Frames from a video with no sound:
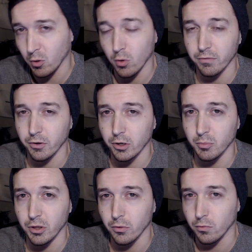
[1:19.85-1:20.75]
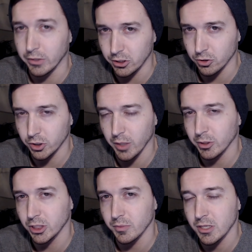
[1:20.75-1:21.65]
or if they're going to play through regional
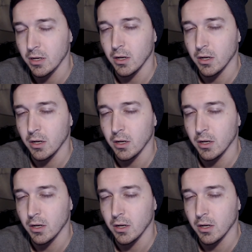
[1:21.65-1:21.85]
championships